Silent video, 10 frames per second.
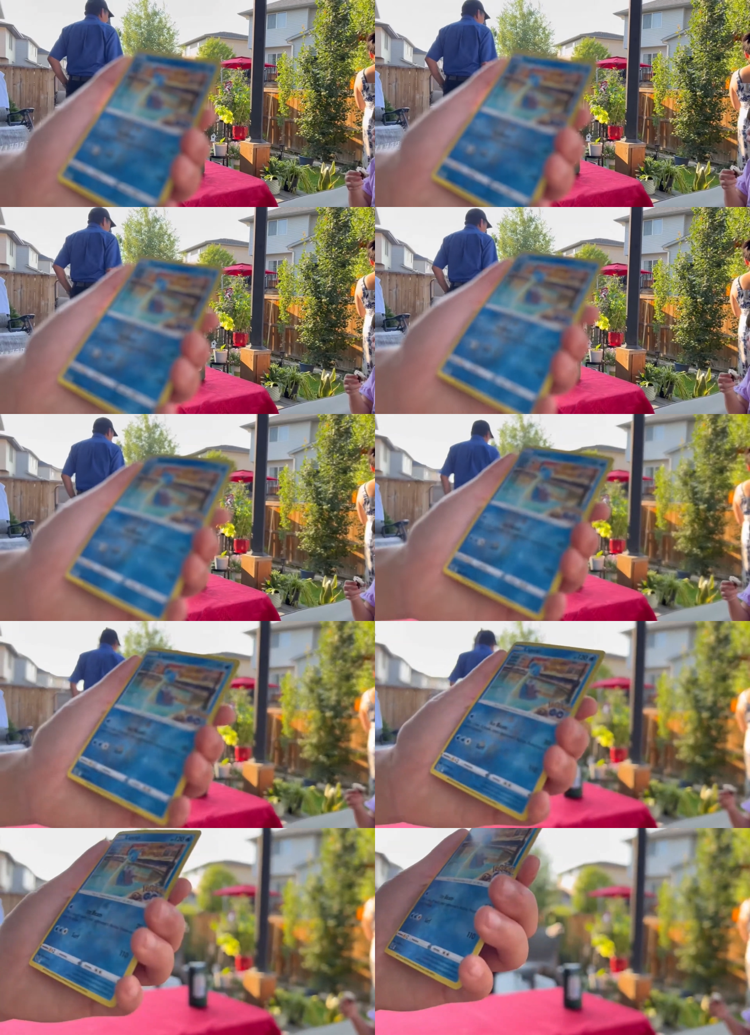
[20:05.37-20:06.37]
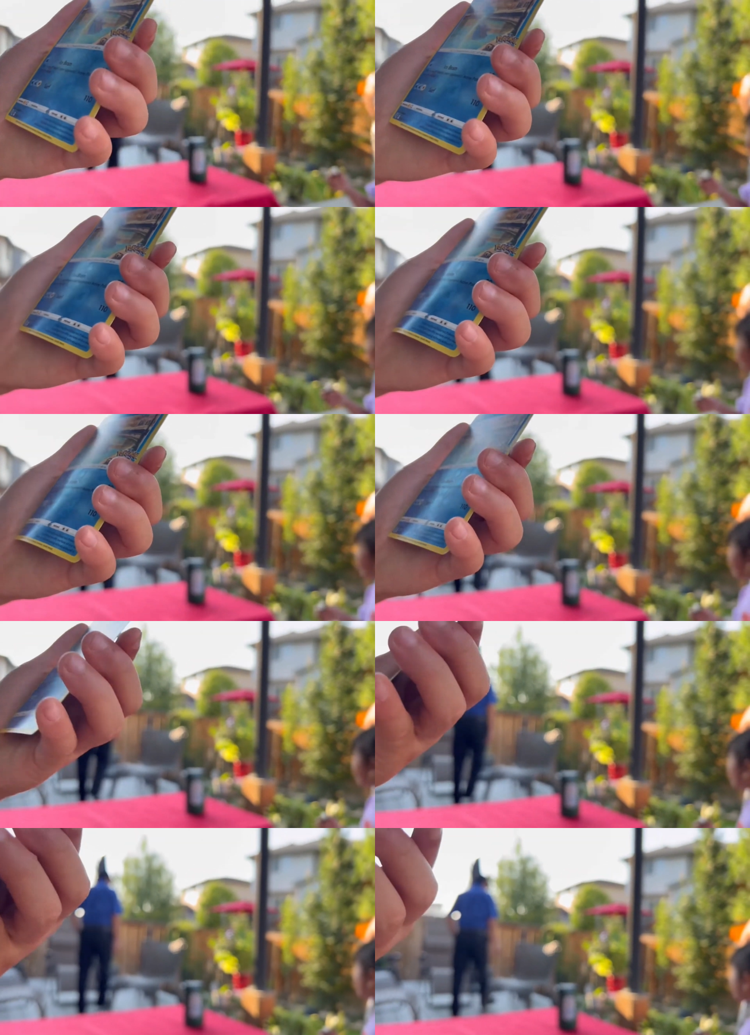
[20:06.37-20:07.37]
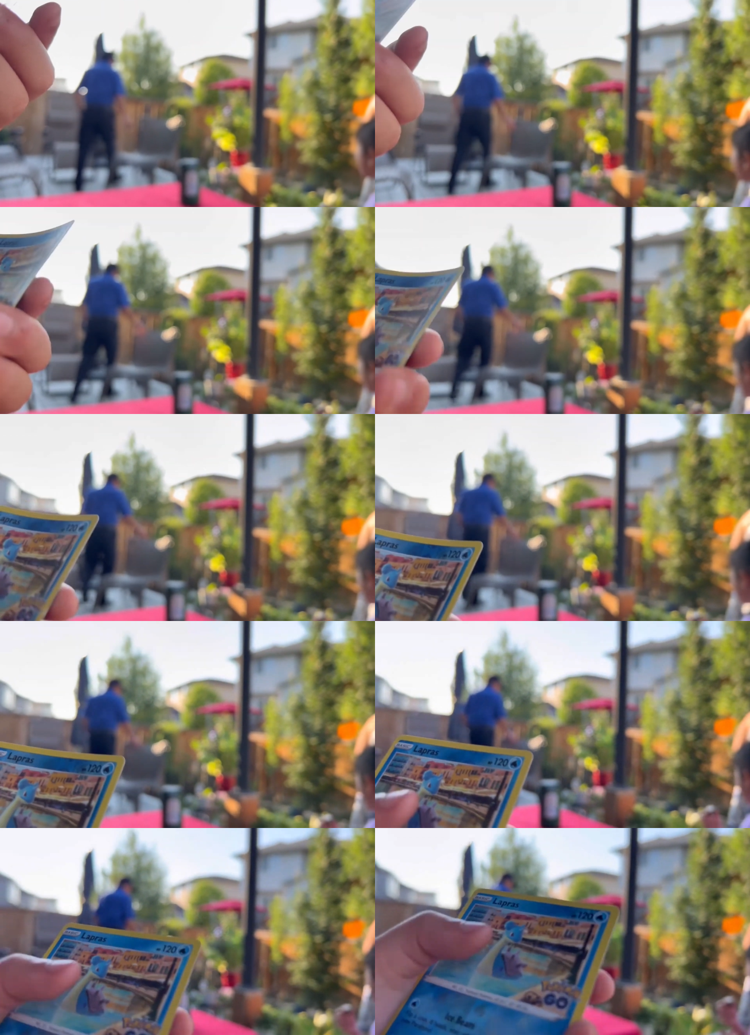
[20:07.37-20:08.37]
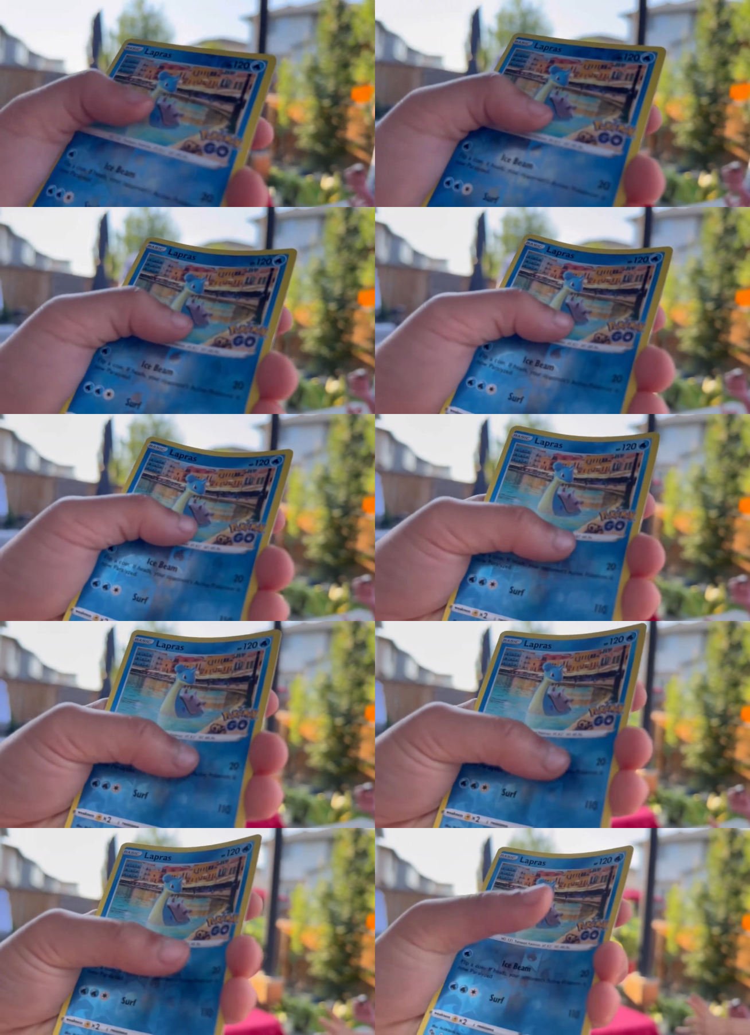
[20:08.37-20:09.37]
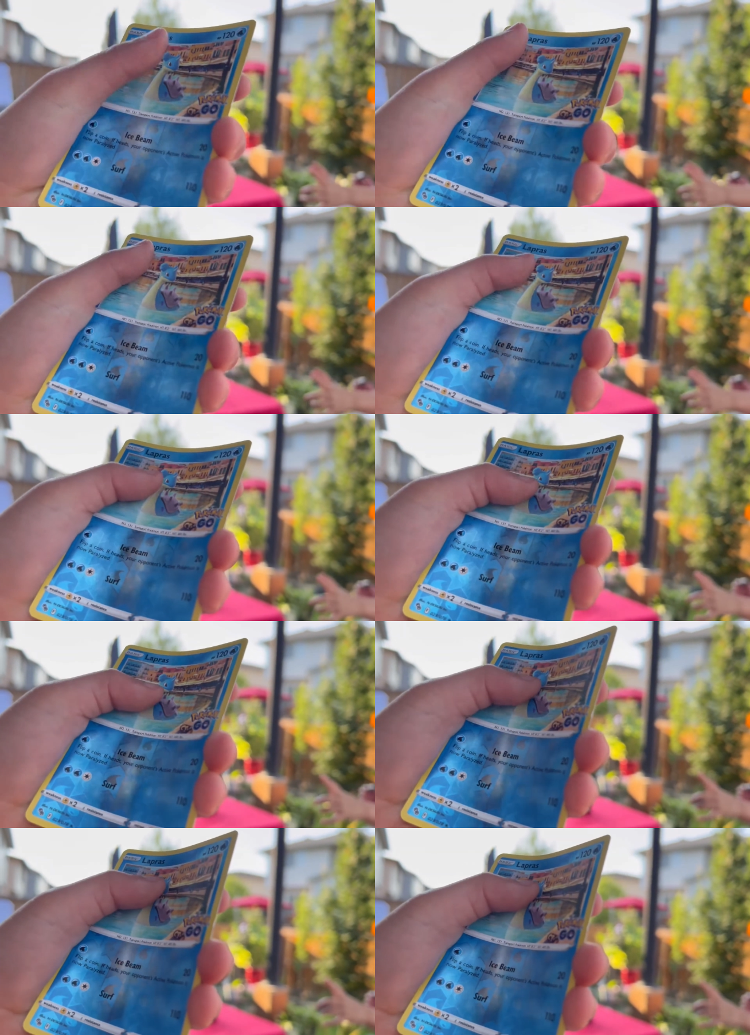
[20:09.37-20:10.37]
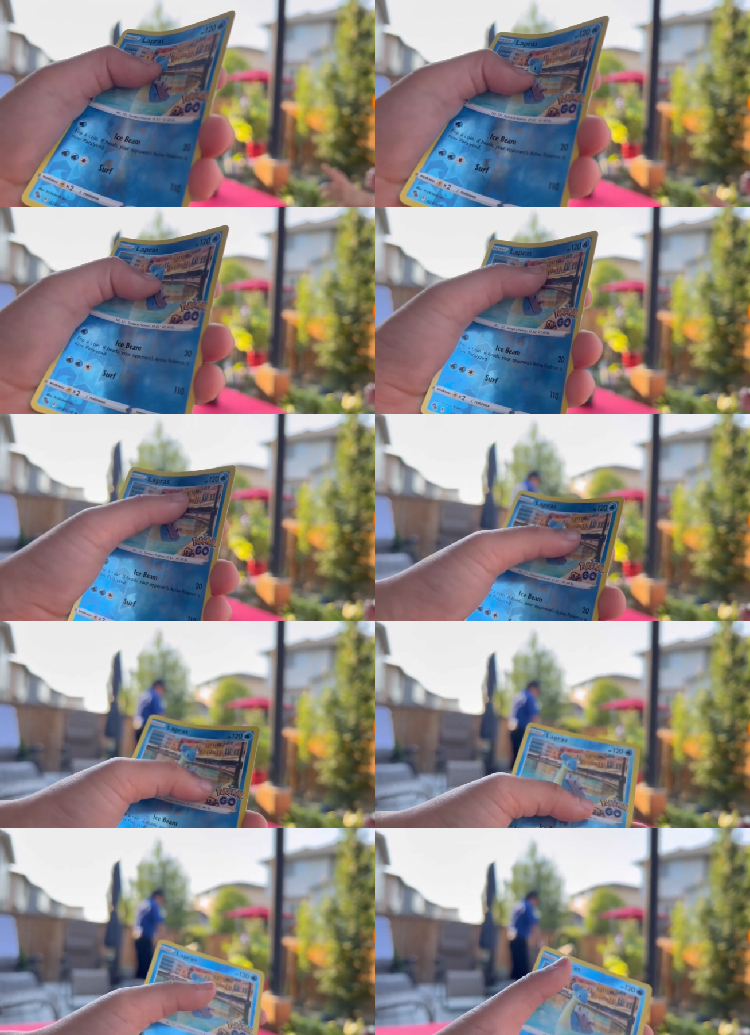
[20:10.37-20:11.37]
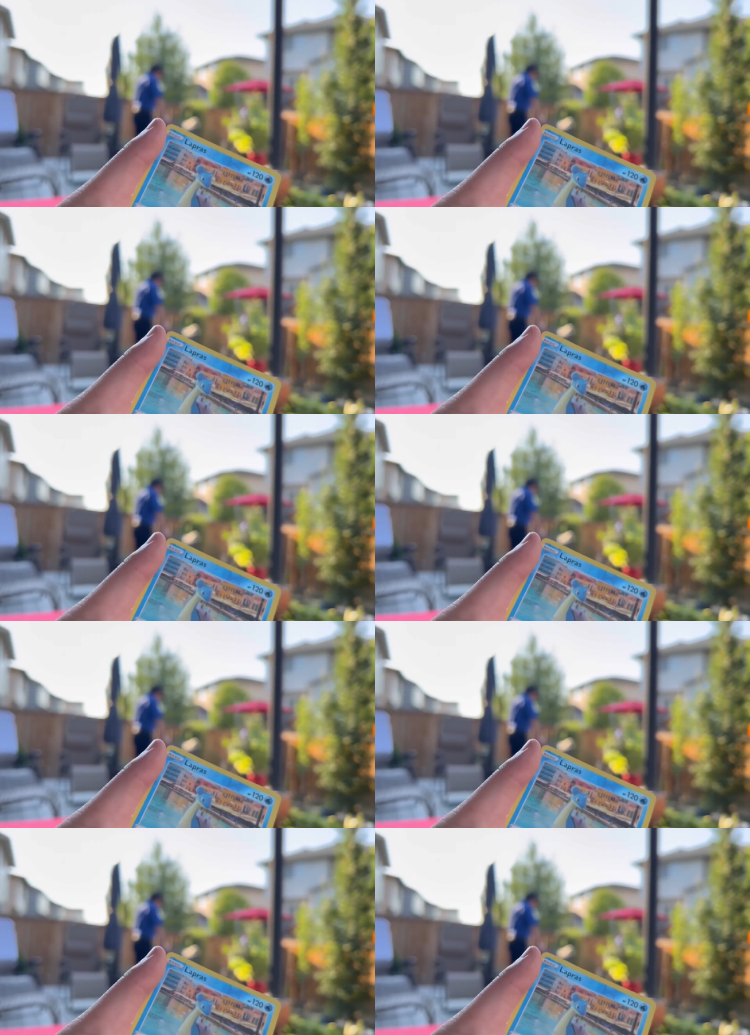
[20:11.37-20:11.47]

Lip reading: No face is visible, so there are no lips to read.